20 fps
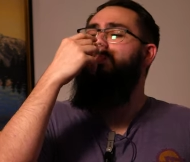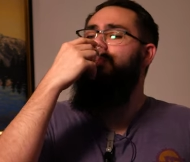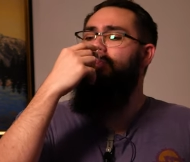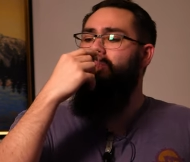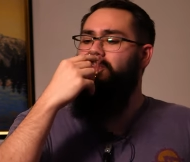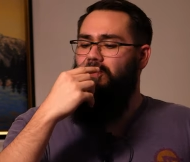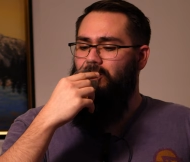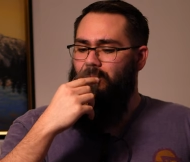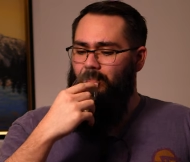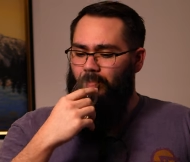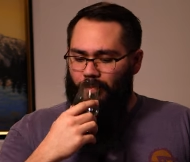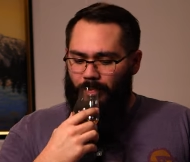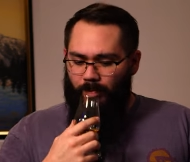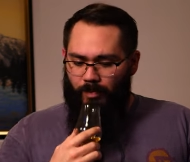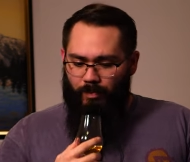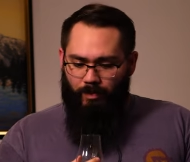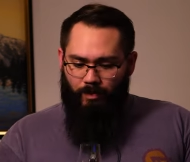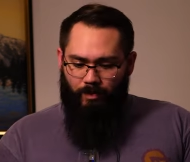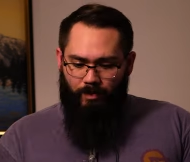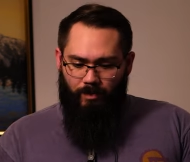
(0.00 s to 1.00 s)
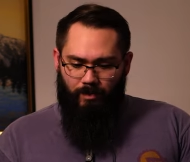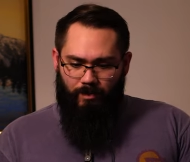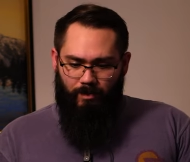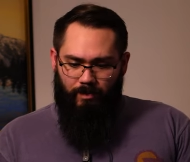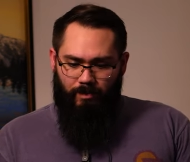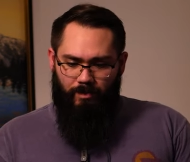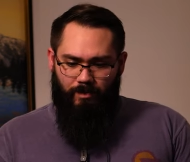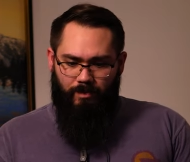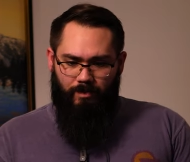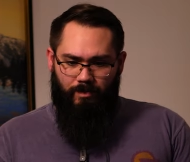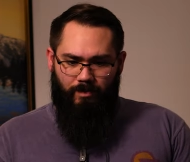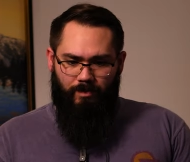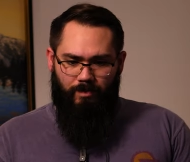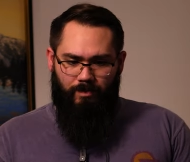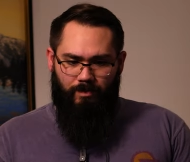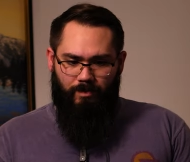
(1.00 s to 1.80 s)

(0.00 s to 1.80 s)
(silence)